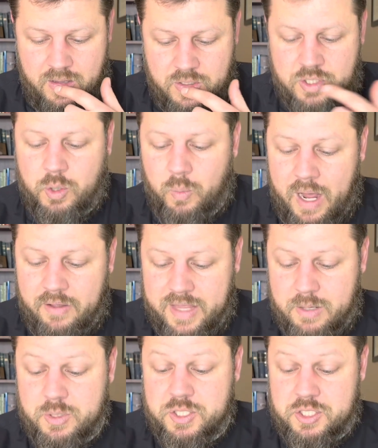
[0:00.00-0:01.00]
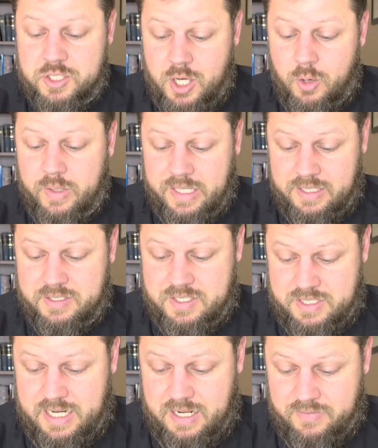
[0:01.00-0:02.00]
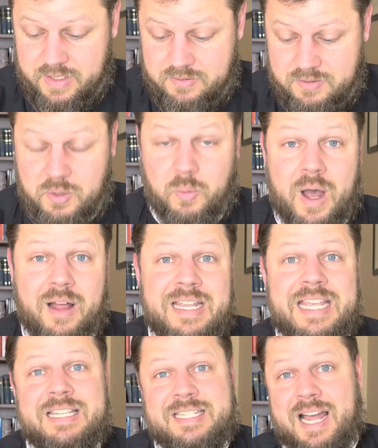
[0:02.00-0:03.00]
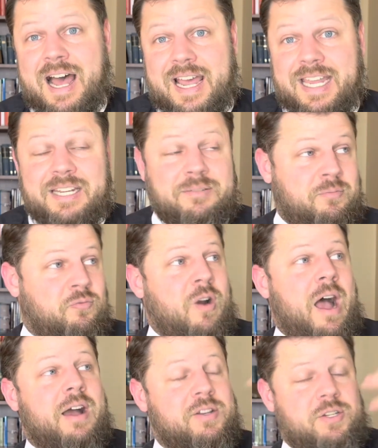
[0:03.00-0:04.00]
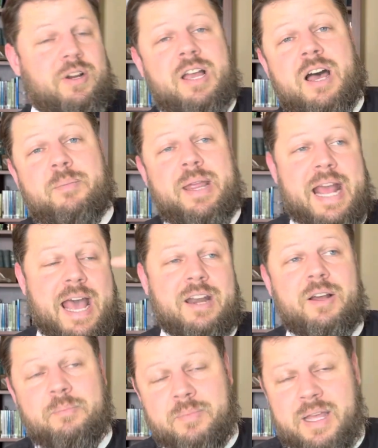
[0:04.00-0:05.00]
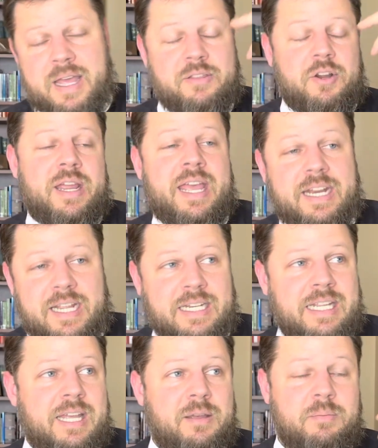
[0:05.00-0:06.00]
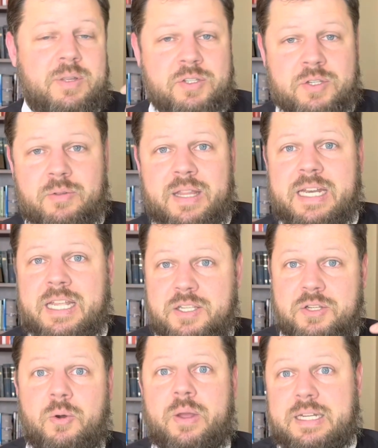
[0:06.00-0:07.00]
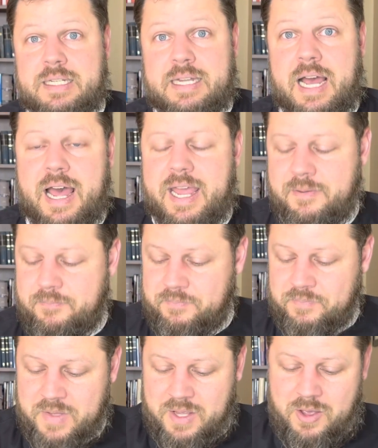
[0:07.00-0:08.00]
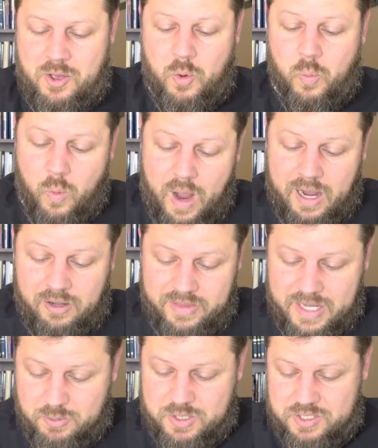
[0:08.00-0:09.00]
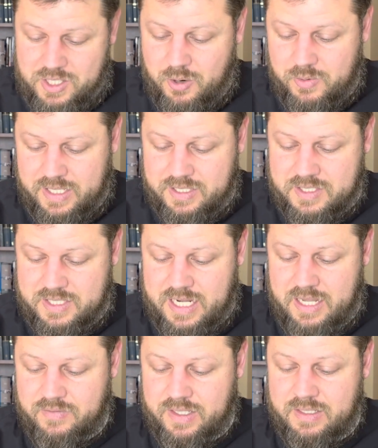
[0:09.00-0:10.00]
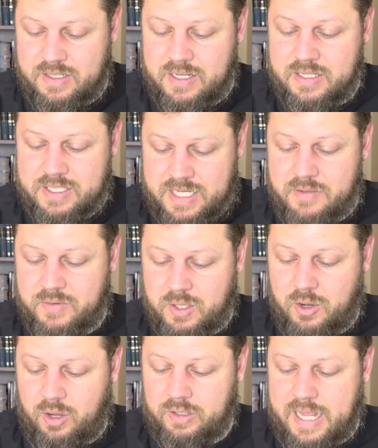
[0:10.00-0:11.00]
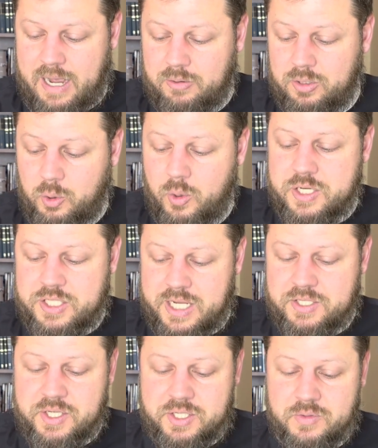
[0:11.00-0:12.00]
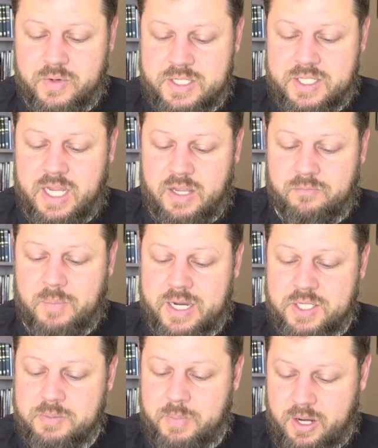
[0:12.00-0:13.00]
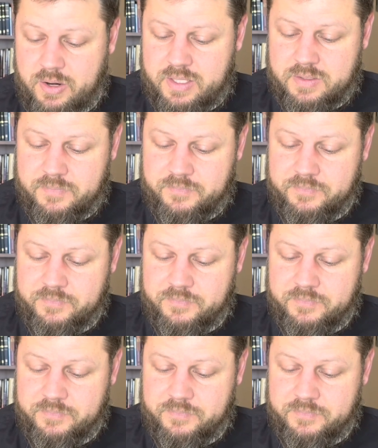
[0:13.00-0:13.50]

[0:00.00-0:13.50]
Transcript: So while they were stoning Stephen, so while he's dying, rocks are coming at him and they're hitting him so that he's going to die. While they were stoning Stephen, Stephen called out, Lord Jesus, receive my spirit.